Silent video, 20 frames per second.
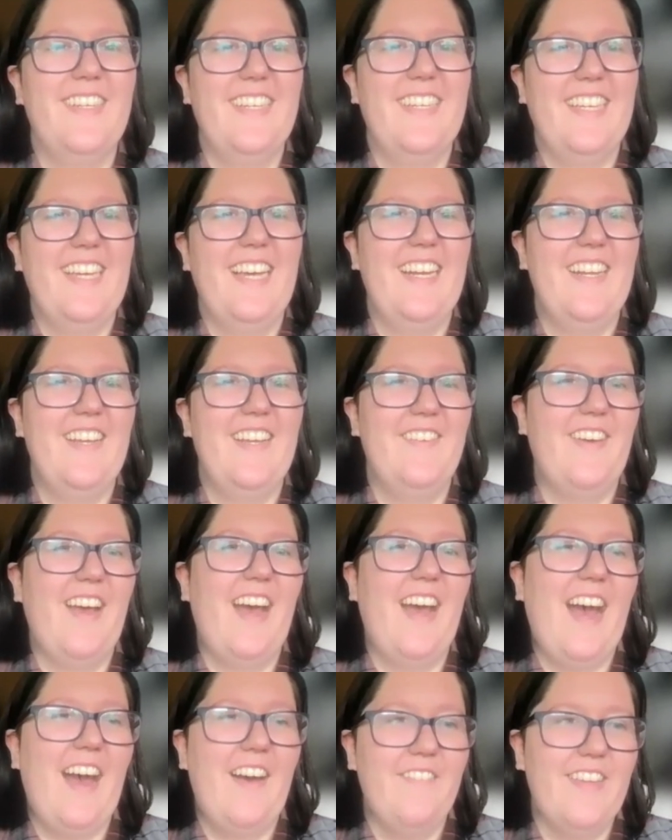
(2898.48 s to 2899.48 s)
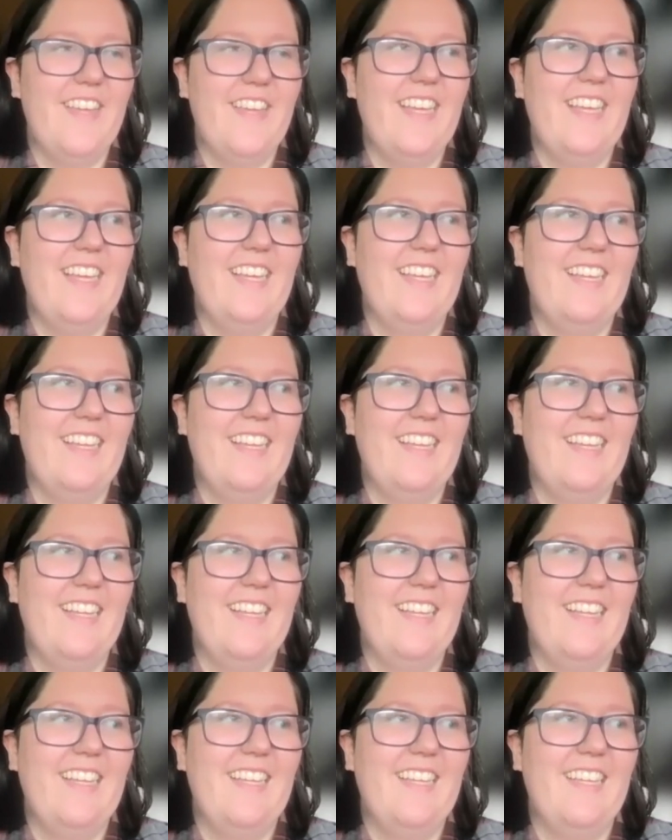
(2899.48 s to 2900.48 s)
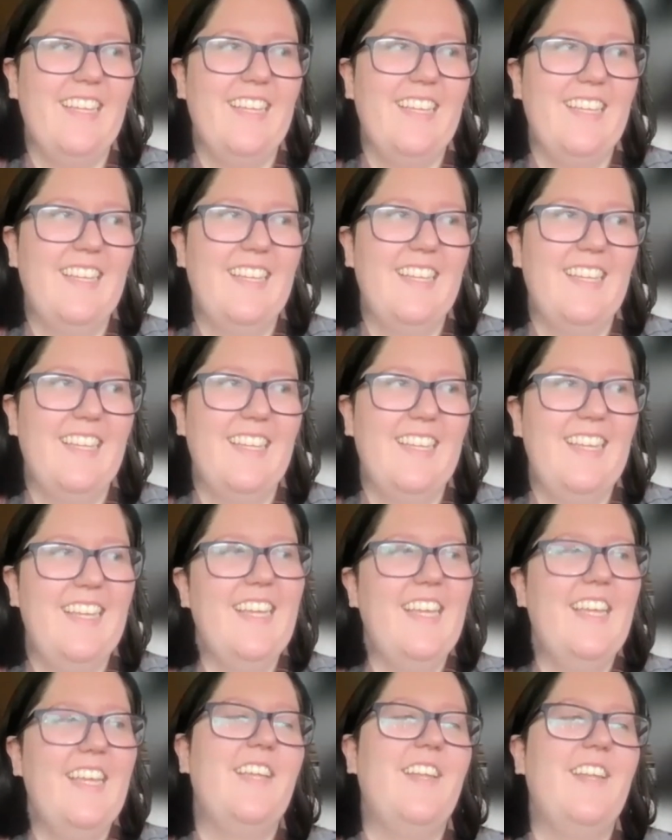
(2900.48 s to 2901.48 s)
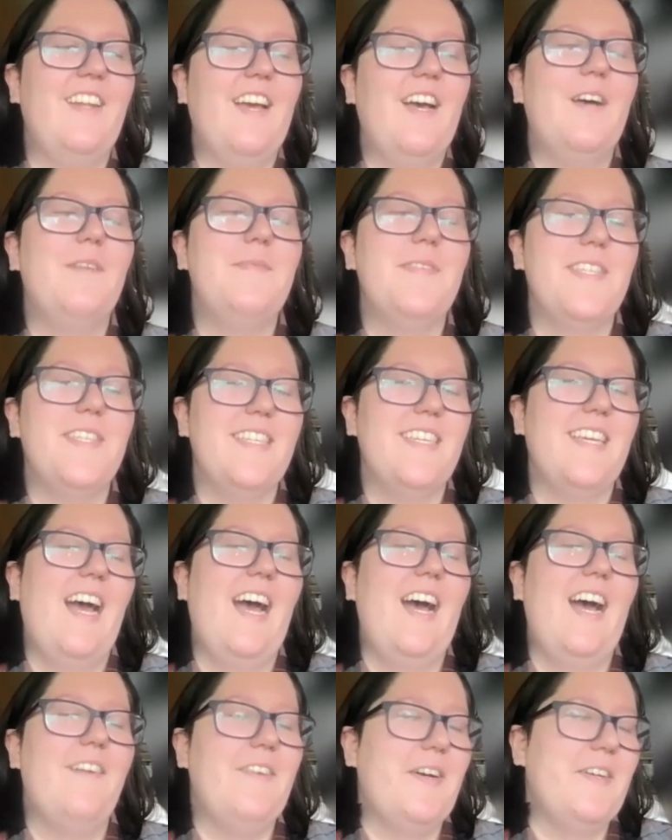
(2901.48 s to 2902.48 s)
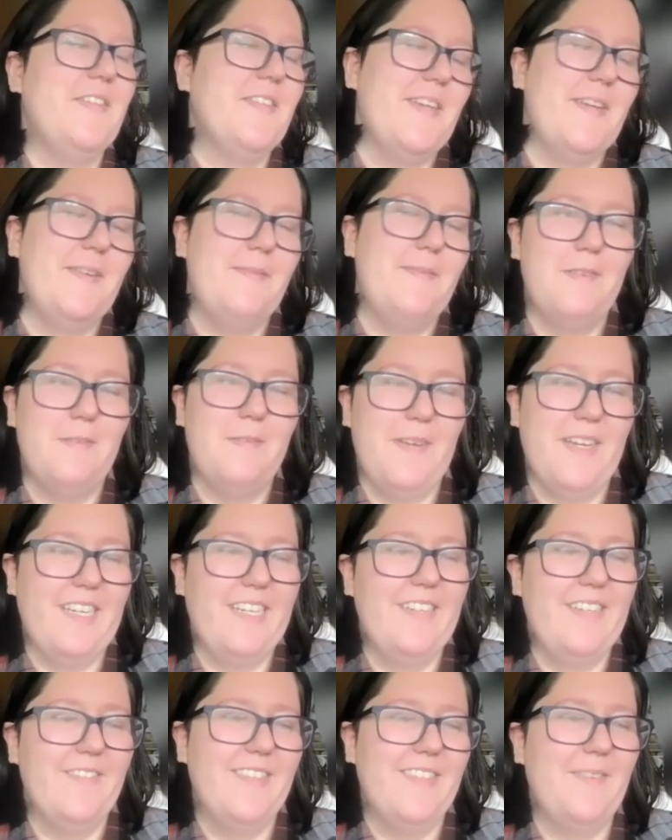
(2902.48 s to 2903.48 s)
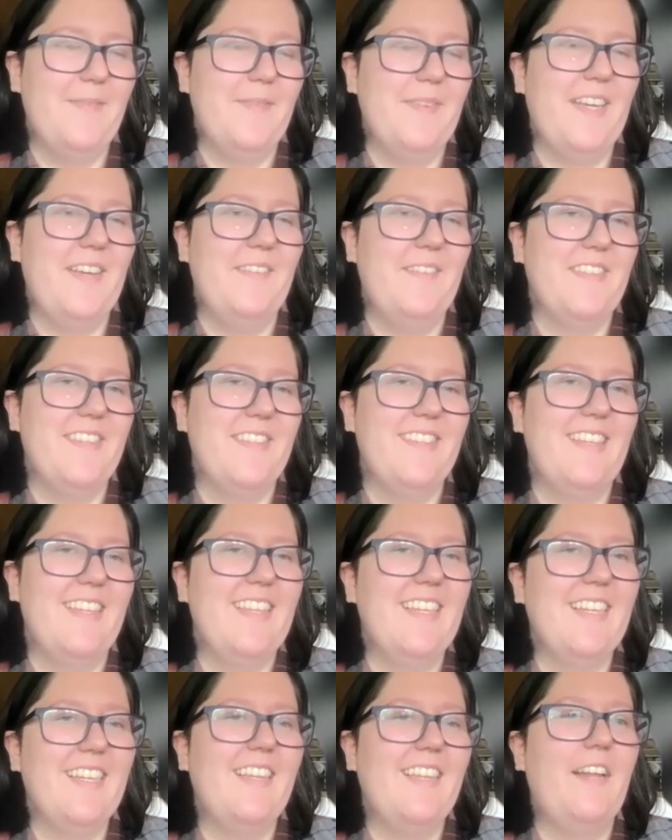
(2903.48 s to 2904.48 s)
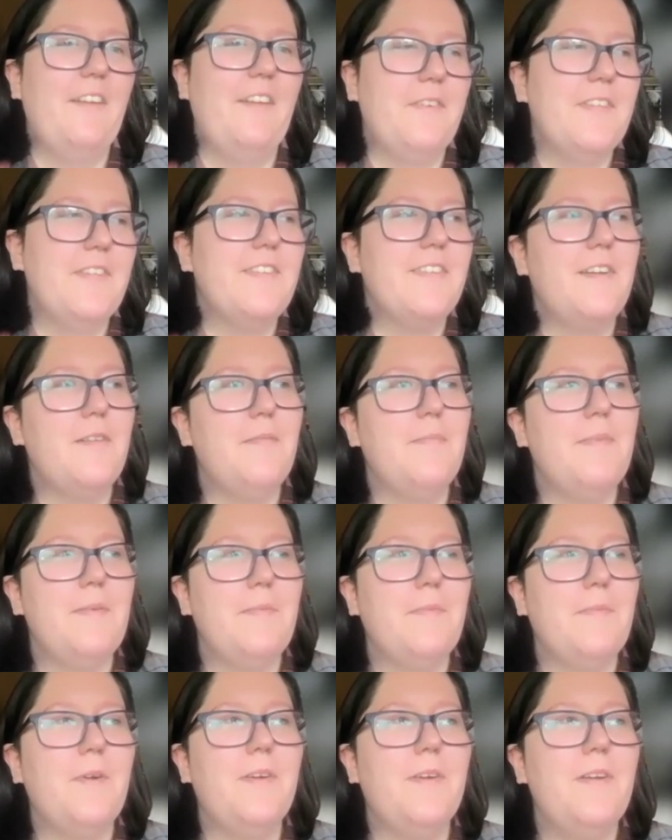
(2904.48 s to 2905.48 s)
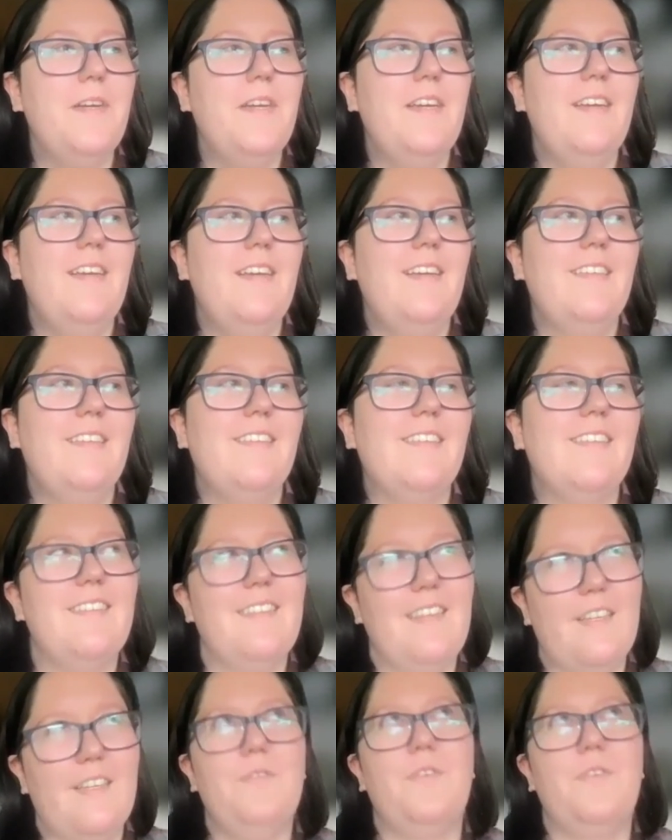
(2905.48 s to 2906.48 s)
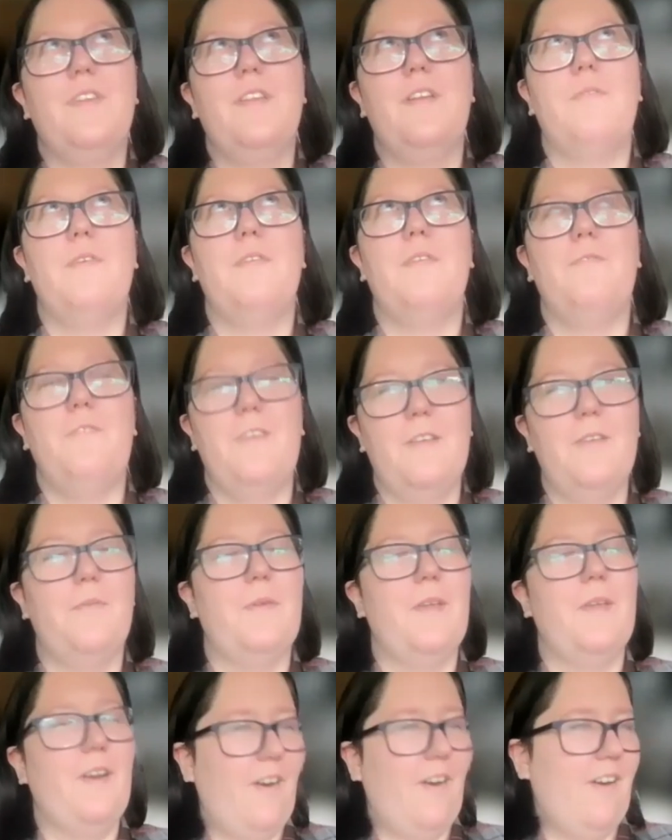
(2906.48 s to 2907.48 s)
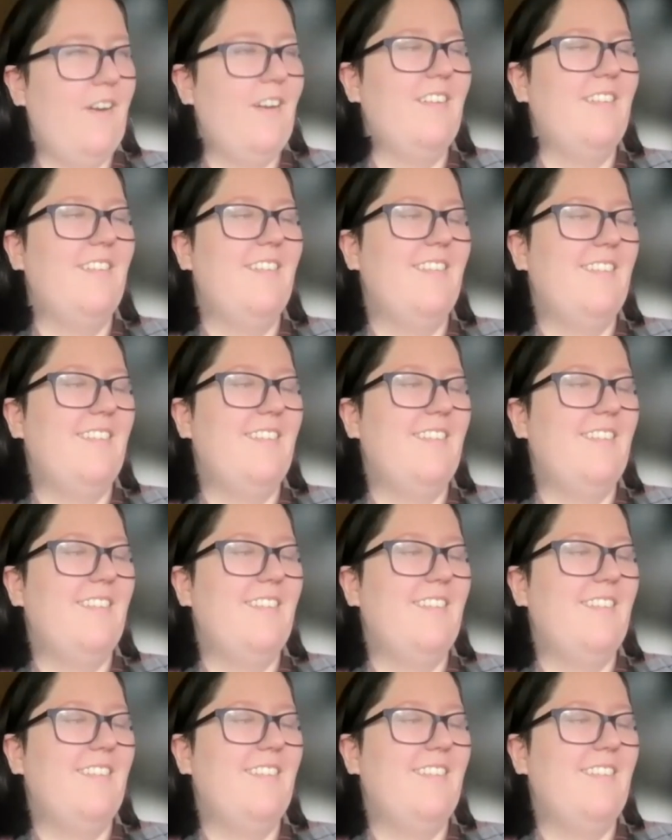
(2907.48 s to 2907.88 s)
kind of having it helps to have outside perspective sometimes because I think a lot of us are a bit more successful than we feel we are.